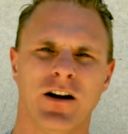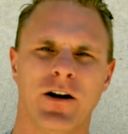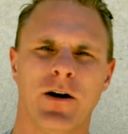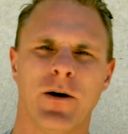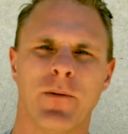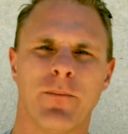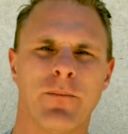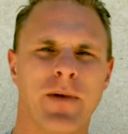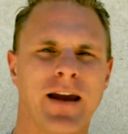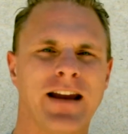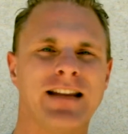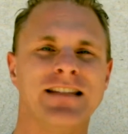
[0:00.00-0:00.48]

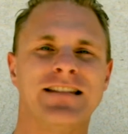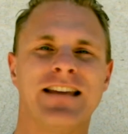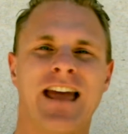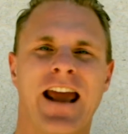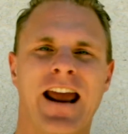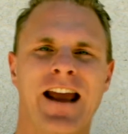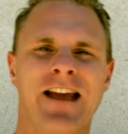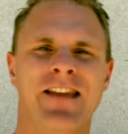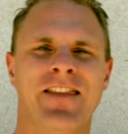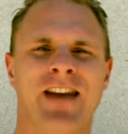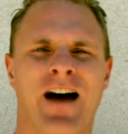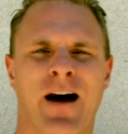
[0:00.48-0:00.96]

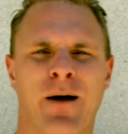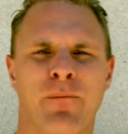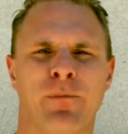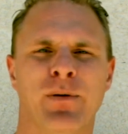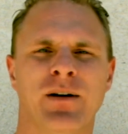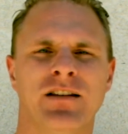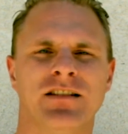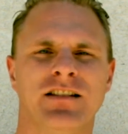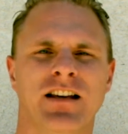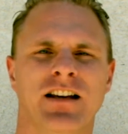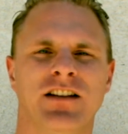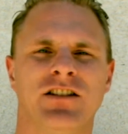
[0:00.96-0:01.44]
Maintain that
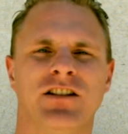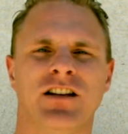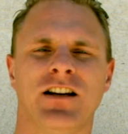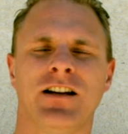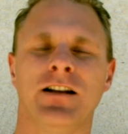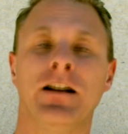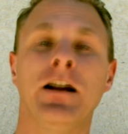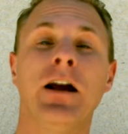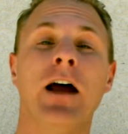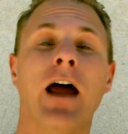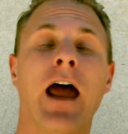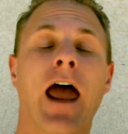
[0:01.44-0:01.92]
position
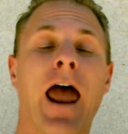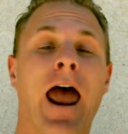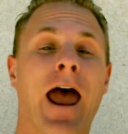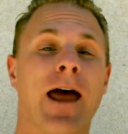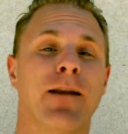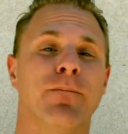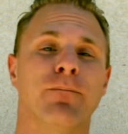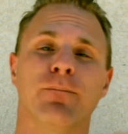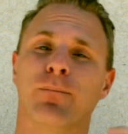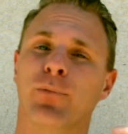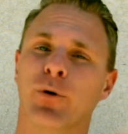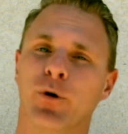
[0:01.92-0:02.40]

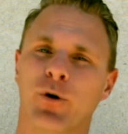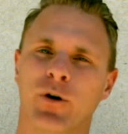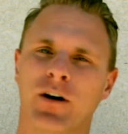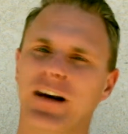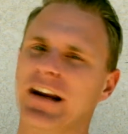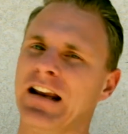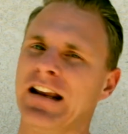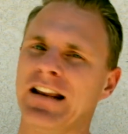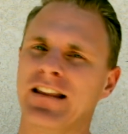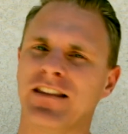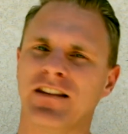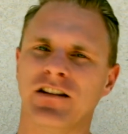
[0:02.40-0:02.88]
and breathe
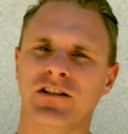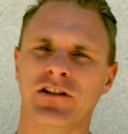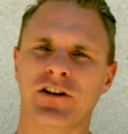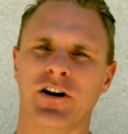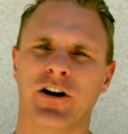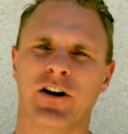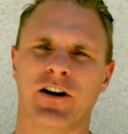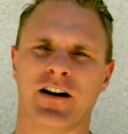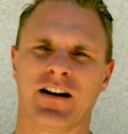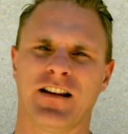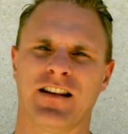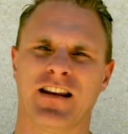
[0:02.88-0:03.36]

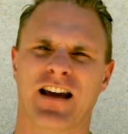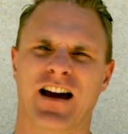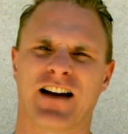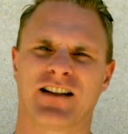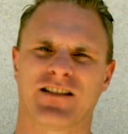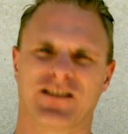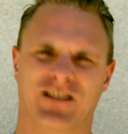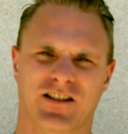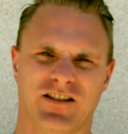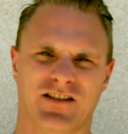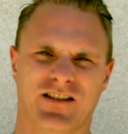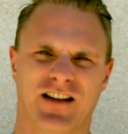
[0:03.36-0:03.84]
during the
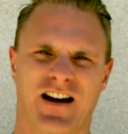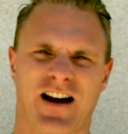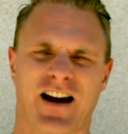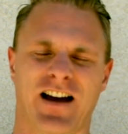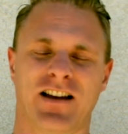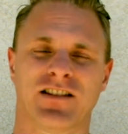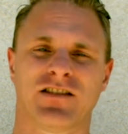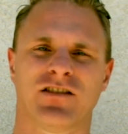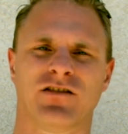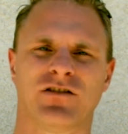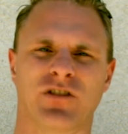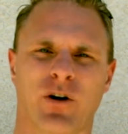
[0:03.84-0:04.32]
exercise.
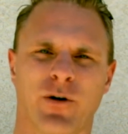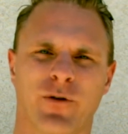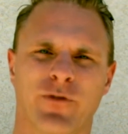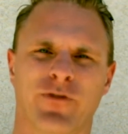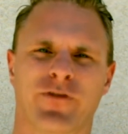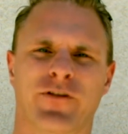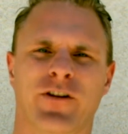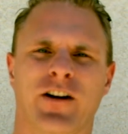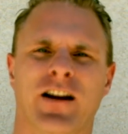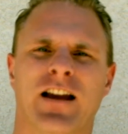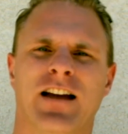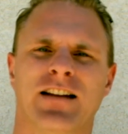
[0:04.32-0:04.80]
Don't
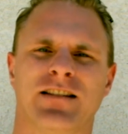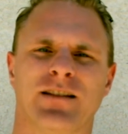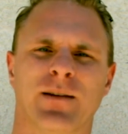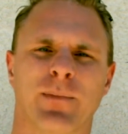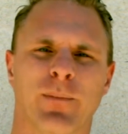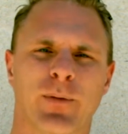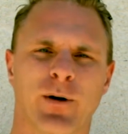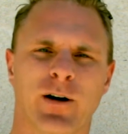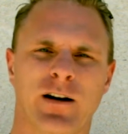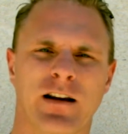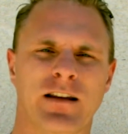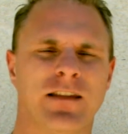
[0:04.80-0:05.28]
forget to
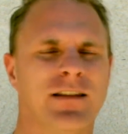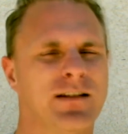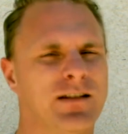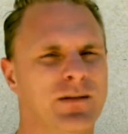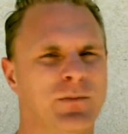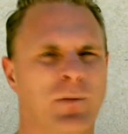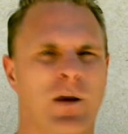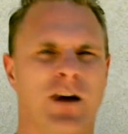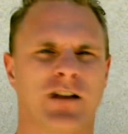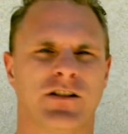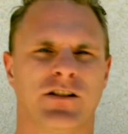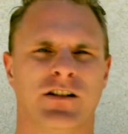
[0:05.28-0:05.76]
breathe,
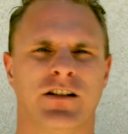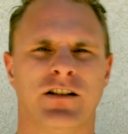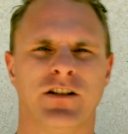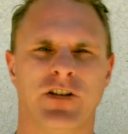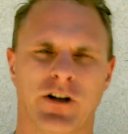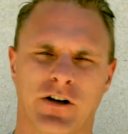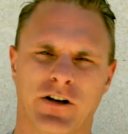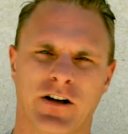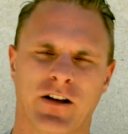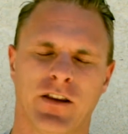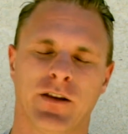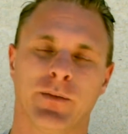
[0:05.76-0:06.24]
especially
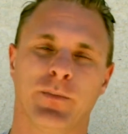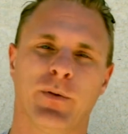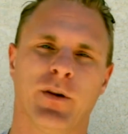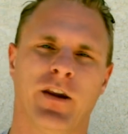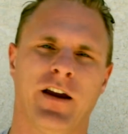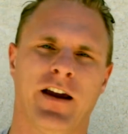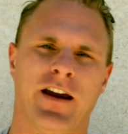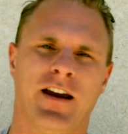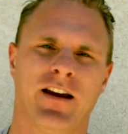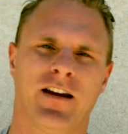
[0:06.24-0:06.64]
during the plank.